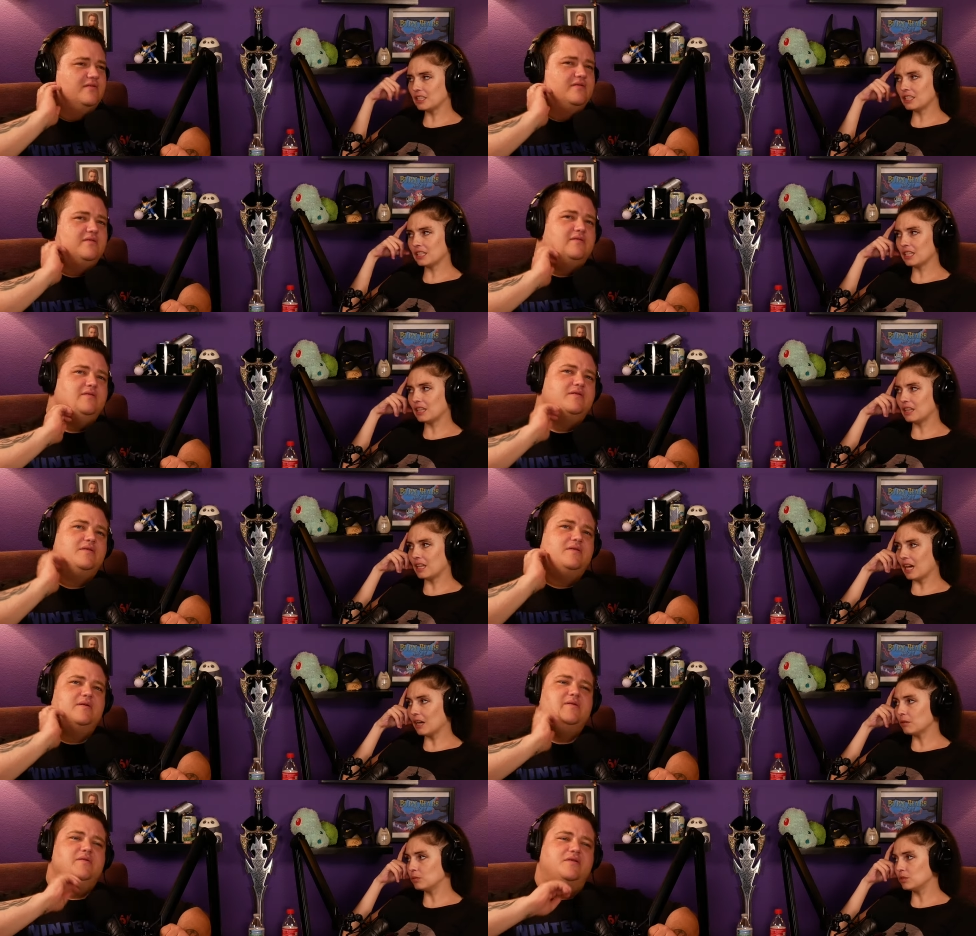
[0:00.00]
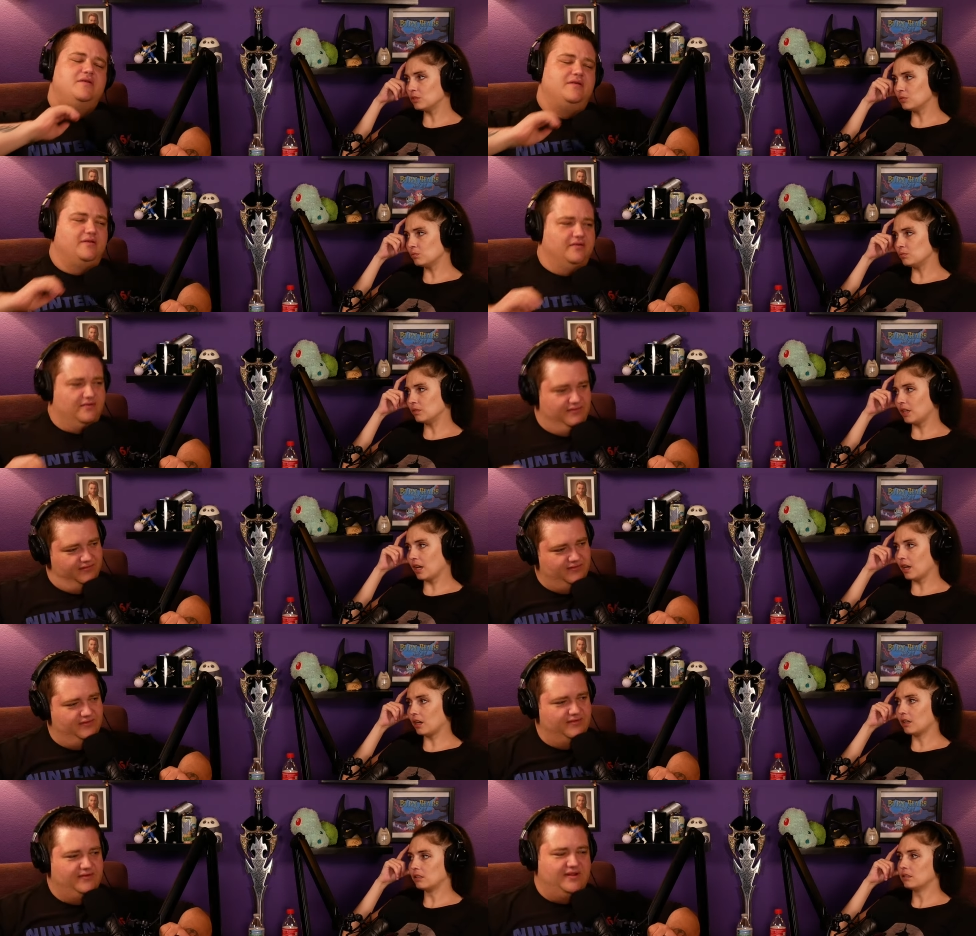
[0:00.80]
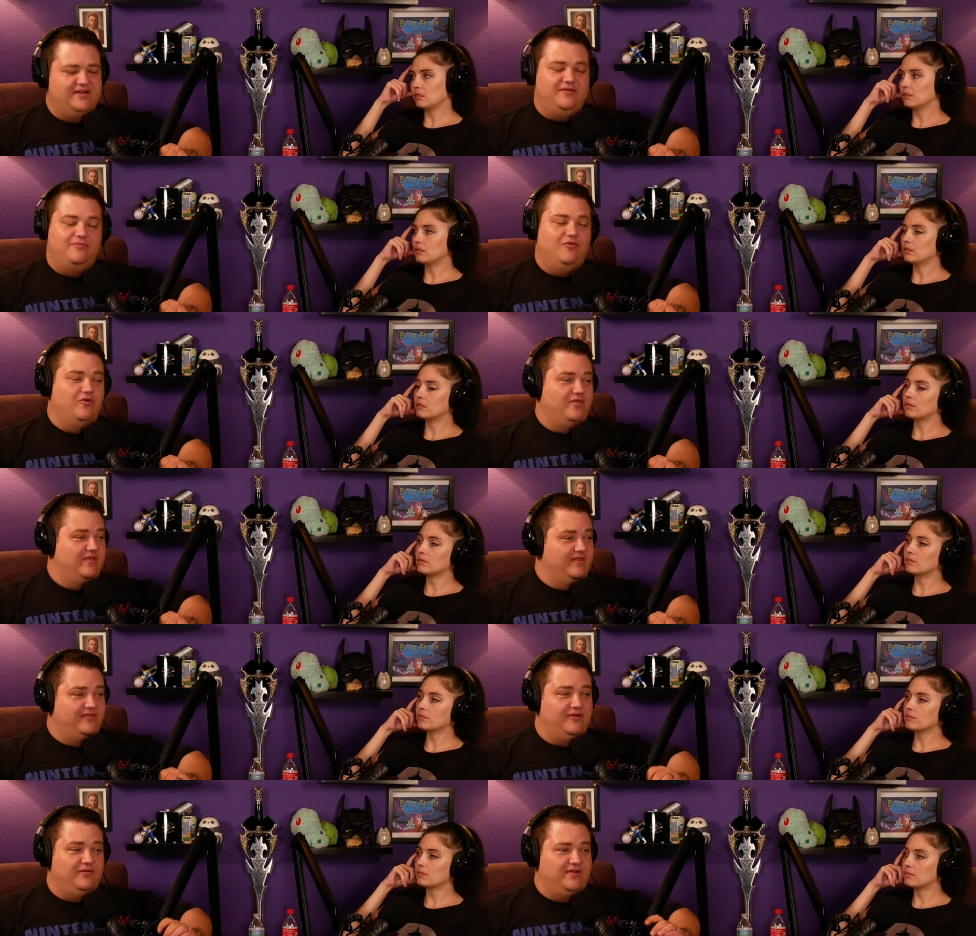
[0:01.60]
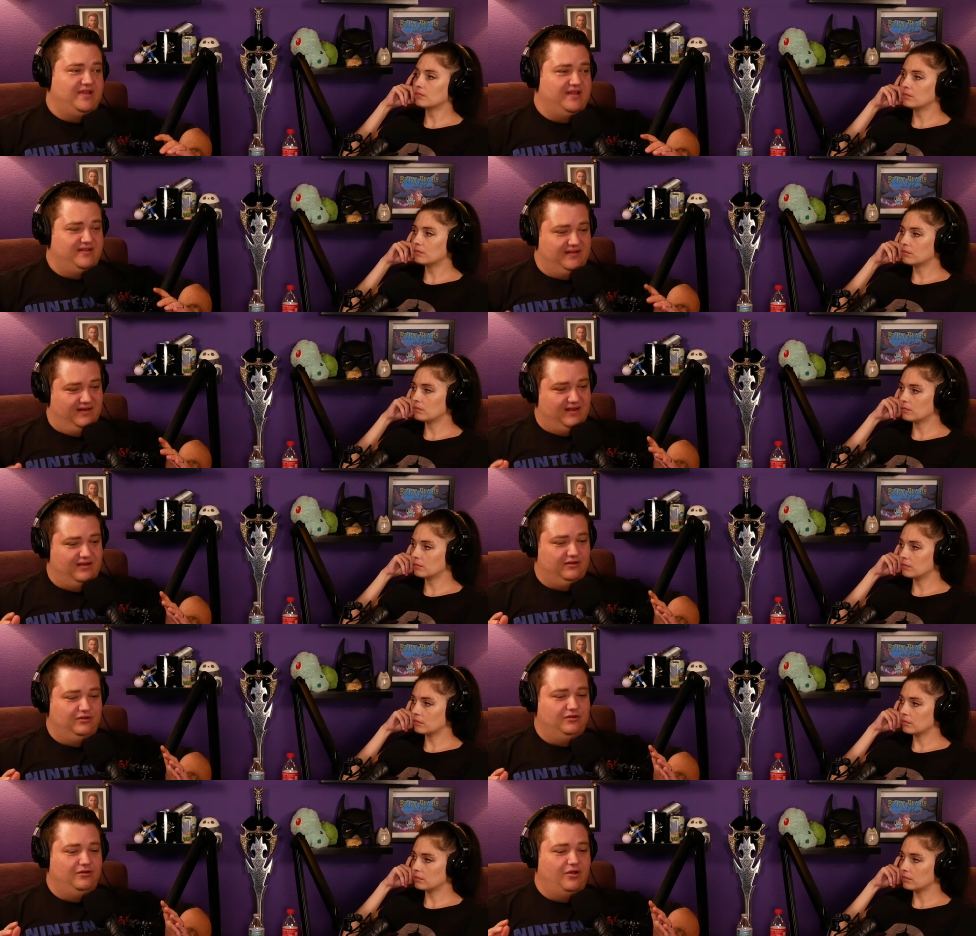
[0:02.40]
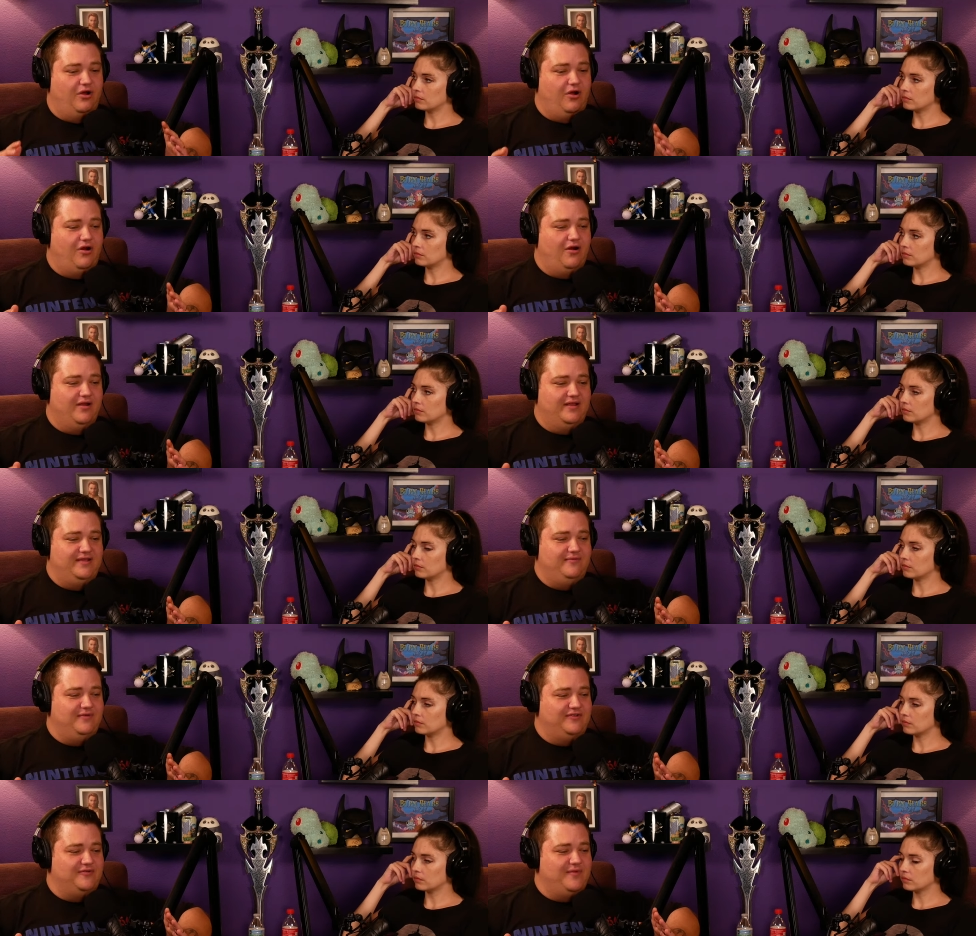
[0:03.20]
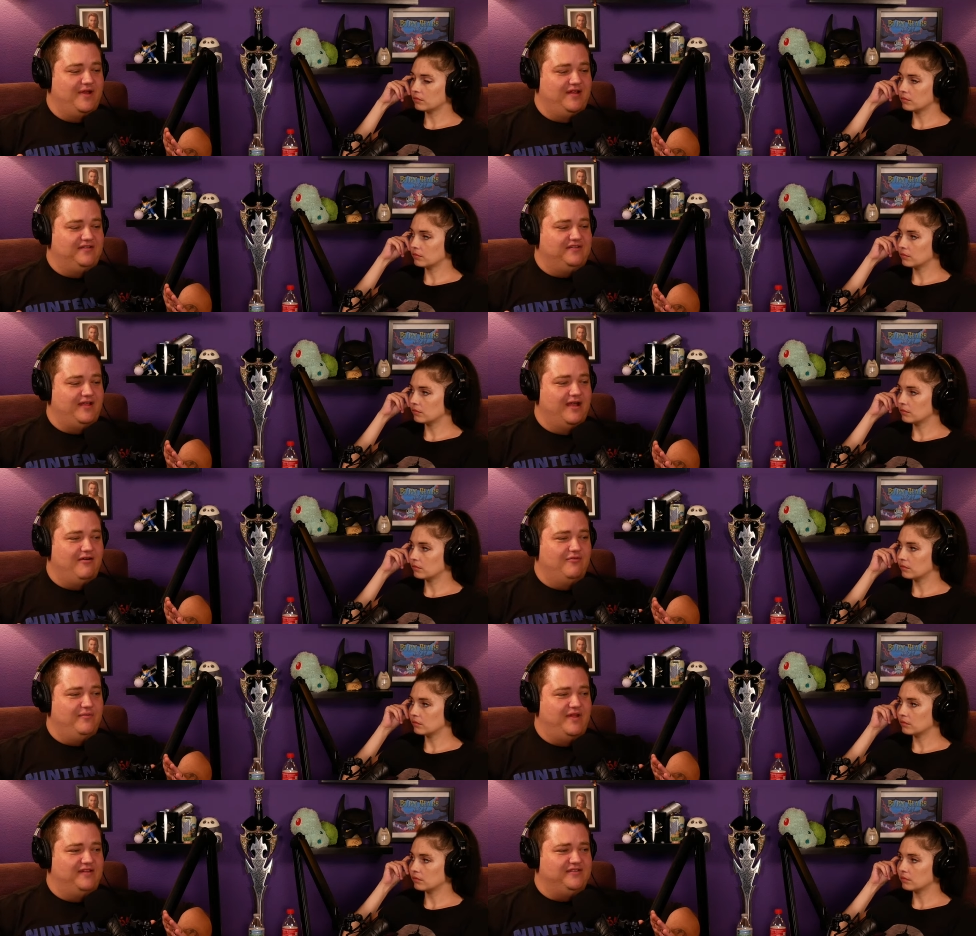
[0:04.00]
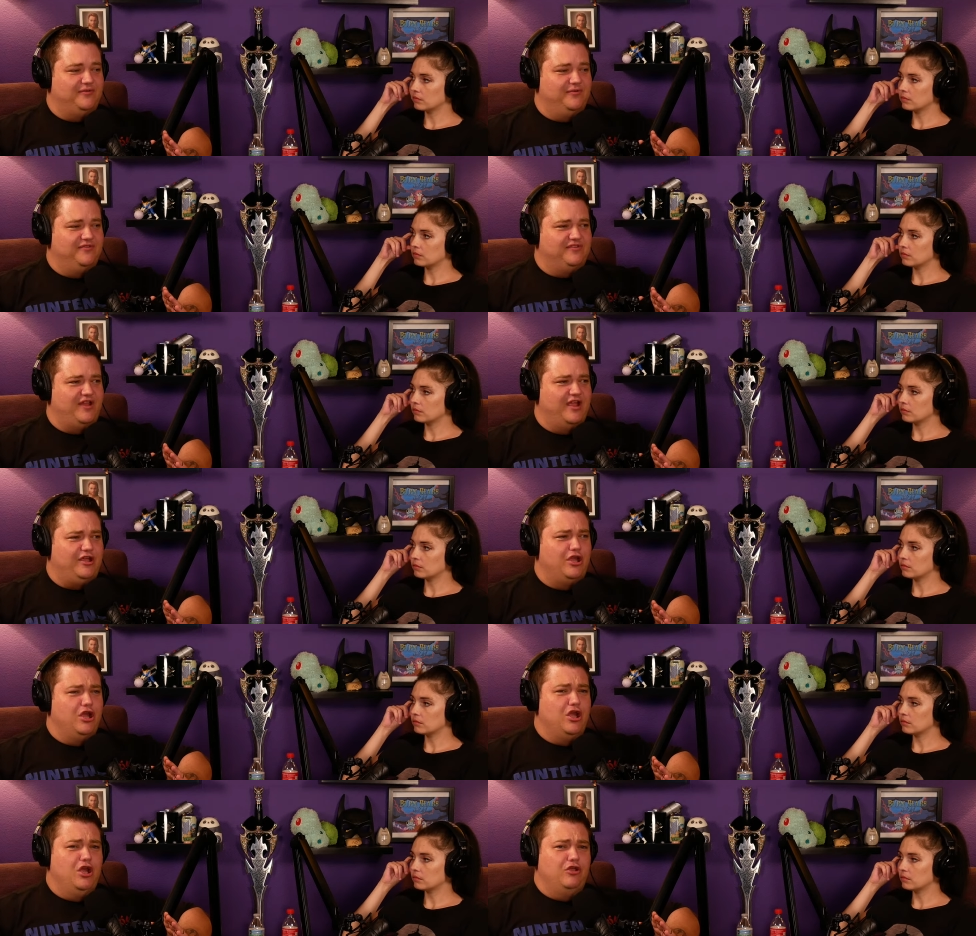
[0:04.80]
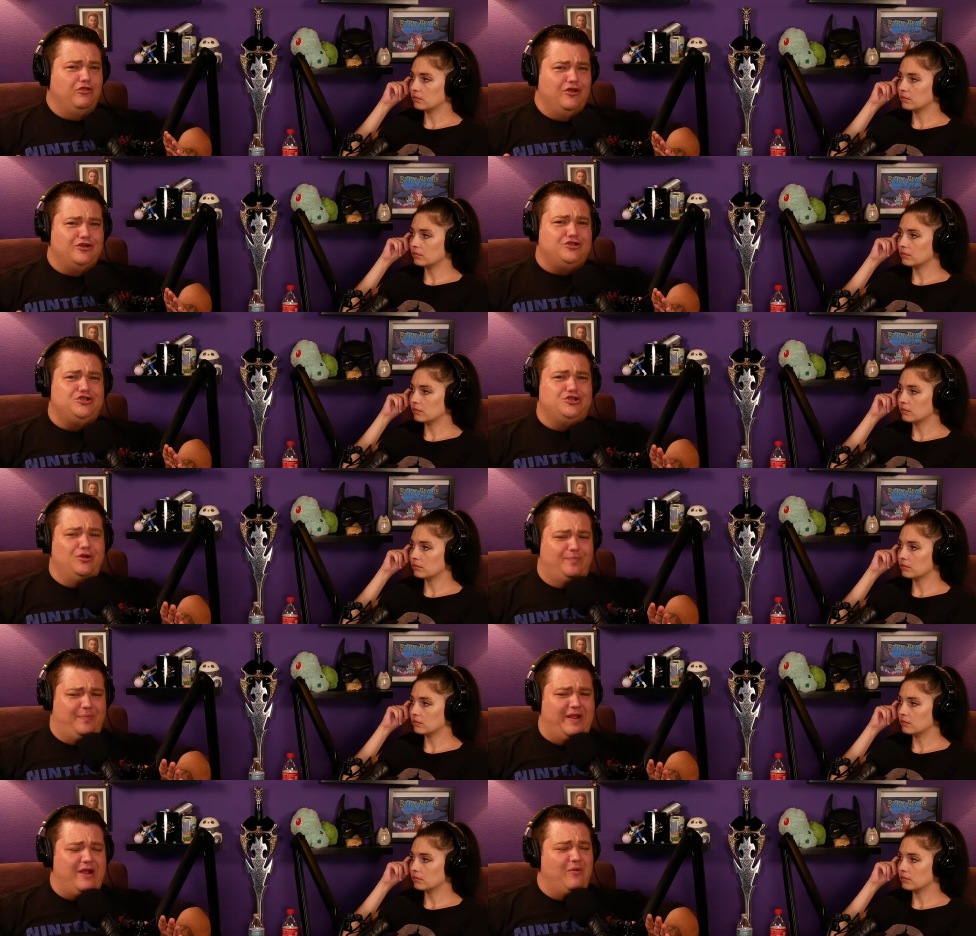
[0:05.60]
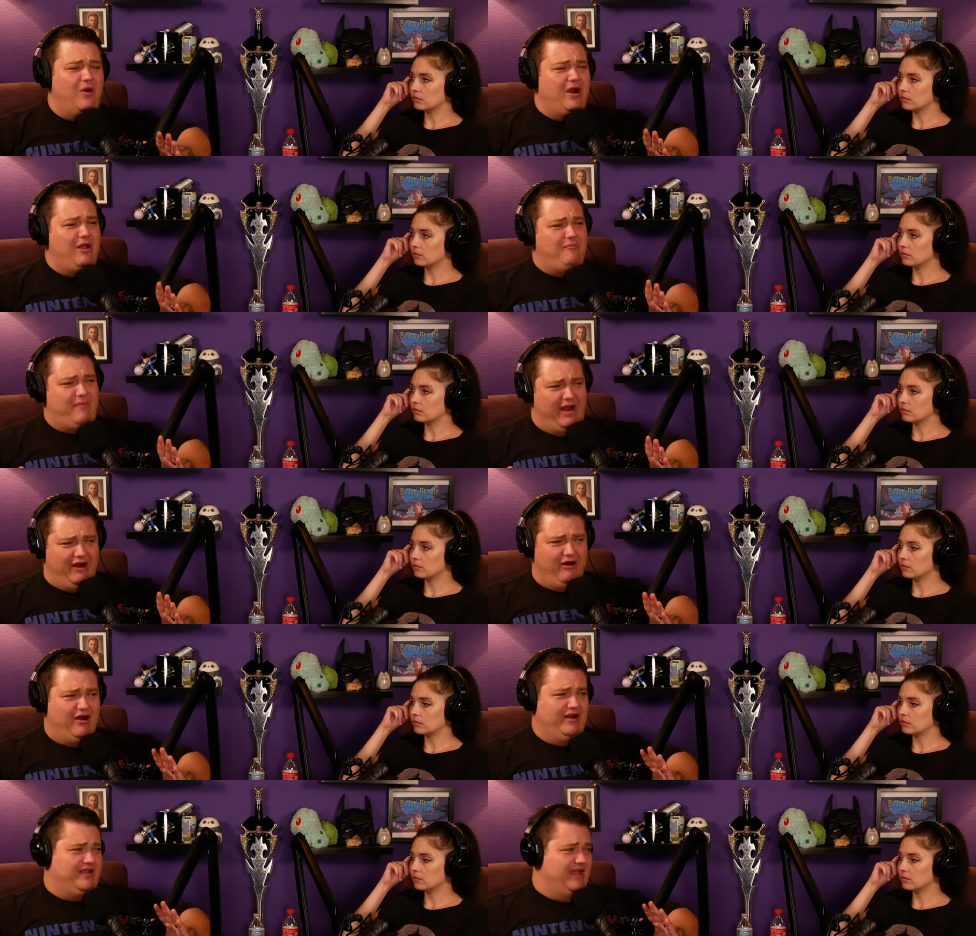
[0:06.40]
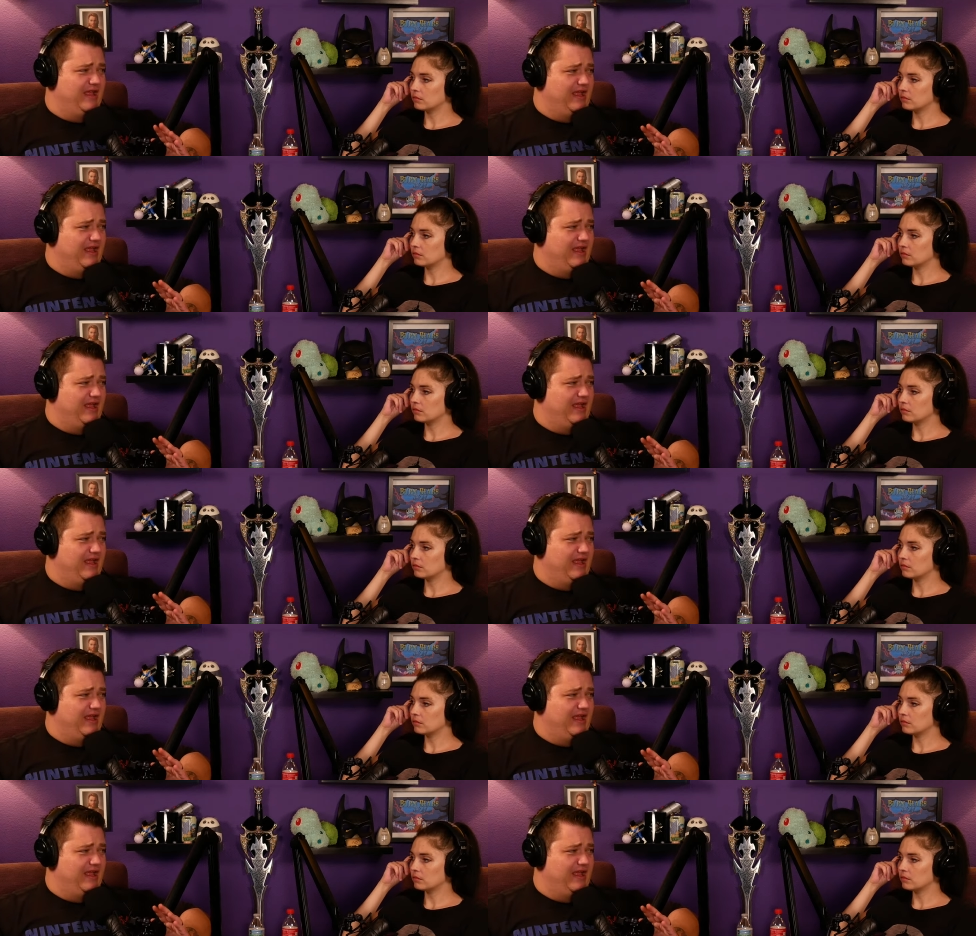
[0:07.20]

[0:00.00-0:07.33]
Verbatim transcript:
Speaker 1: he did. That was yeah.
Speaker 2: He did more than dude. He did a long. He went to Moscow and basically was like, "This should be what America